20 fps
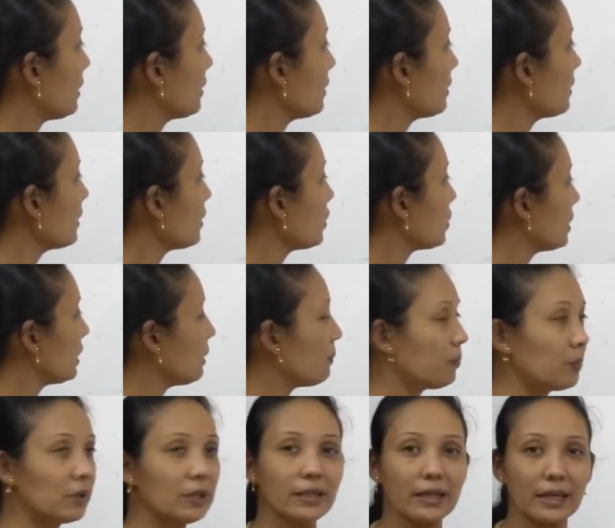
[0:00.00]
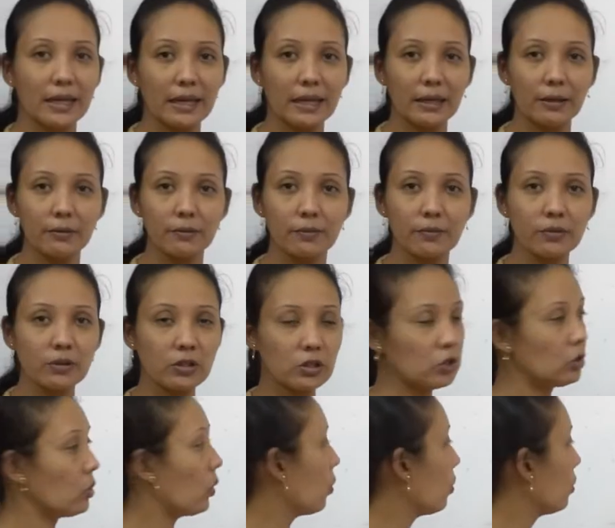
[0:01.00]
Is there TPA?
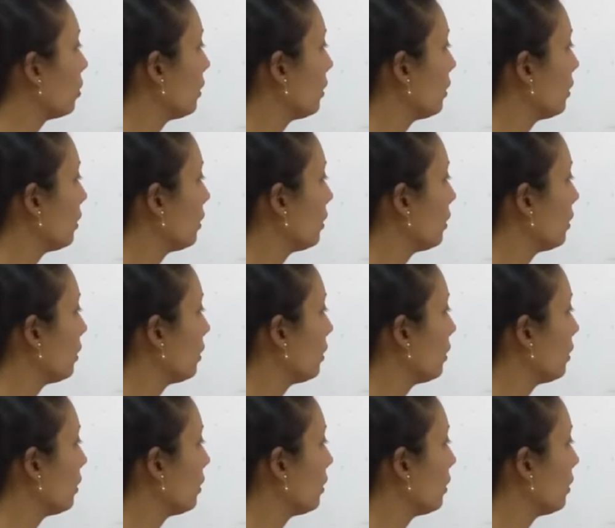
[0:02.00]
No.